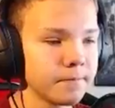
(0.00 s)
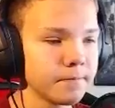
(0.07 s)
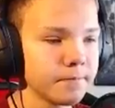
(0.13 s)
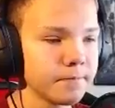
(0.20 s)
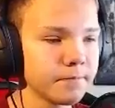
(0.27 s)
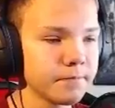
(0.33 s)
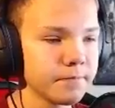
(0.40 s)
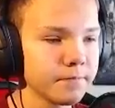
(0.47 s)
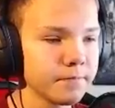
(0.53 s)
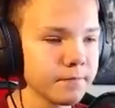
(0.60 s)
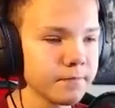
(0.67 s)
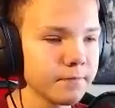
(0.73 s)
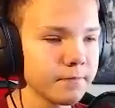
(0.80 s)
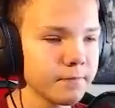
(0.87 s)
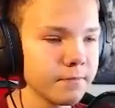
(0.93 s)

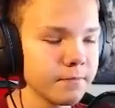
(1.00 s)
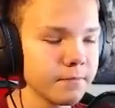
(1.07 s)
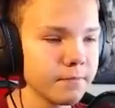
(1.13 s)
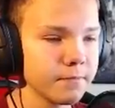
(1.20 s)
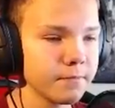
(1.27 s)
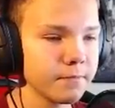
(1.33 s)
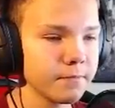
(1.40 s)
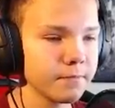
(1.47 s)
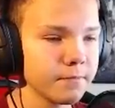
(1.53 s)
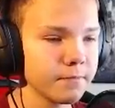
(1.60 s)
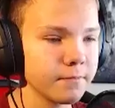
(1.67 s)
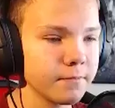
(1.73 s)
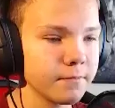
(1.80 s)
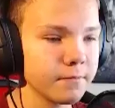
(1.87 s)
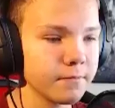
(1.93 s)

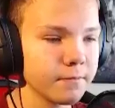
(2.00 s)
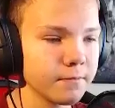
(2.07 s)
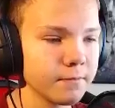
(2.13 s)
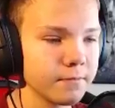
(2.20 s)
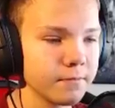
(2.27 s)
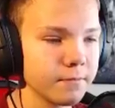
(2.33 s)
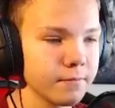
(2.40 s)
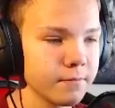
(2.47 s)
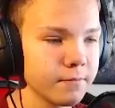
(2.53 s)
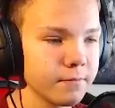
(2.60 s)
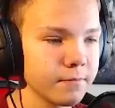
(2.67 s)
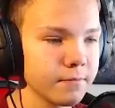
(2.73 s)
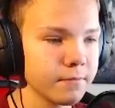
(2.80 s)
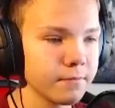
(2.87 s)
[no speech]